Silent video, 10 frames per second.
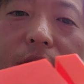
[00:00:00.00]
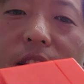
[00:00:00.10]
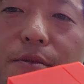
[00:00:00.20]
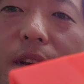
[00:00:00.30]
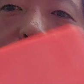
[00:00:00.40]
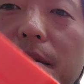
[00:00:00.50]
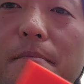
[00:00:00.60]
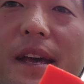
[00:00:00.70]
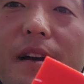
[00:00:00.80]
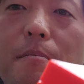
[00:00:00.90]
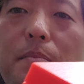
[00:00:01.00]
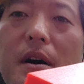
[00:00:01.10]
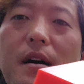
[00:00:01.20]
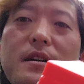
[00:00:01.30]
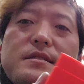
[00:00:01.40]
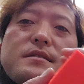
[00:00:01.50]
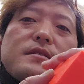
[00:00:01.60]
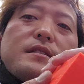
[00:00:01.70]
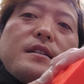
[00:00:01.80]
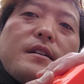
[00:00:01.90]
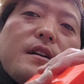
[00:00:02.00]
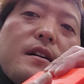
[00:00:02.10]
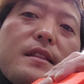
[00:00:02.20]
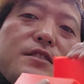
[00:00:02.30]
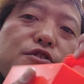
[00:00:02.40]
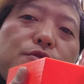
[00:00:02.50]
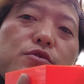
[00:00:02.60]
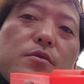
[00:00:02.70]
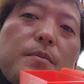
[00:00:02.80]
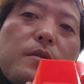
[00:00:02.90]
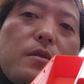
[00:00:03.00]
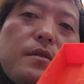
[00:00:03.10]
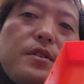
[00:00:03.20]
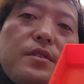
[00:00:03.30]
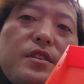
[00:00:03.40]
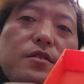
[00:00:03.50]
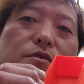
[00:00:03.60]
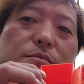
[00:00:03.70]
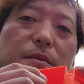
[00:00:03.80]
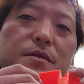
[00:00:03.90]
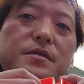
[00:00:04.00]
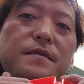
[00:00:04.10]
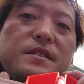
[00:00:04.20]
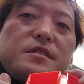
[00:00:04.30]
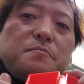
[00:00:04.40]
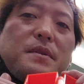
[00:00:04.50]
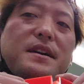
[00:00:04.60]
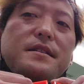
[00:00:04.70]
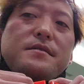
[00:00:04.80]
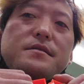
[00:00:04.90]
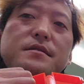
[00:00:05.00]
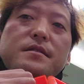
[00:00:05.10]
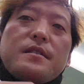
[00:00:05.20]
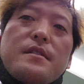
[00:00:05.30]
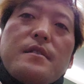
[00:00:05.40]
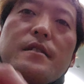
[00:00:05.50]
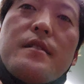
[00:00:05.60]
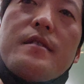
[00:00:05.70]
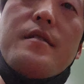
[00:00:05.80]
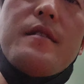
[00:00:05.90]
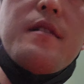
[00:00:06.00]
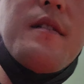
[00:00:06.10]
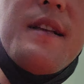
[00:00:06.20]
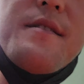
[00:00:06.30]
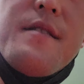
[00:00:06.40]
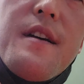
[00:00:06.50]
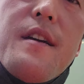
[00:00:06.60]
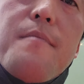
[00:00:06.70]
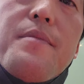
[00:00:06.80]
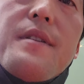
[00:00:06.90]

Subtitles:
This way you can make a box that's usable. You can use most of this space to, let's say,